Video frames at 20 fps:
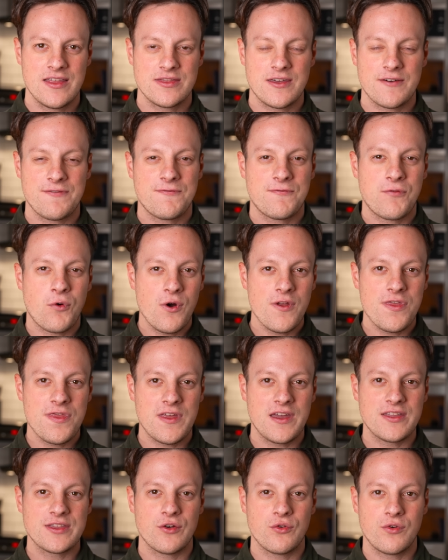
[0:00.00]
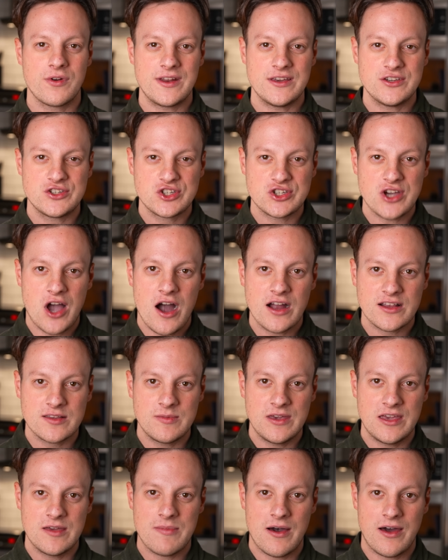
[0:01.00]
the fourth thing that really shocked
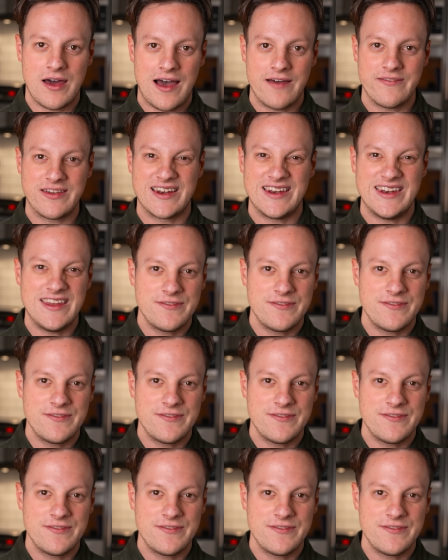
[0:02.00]
me about having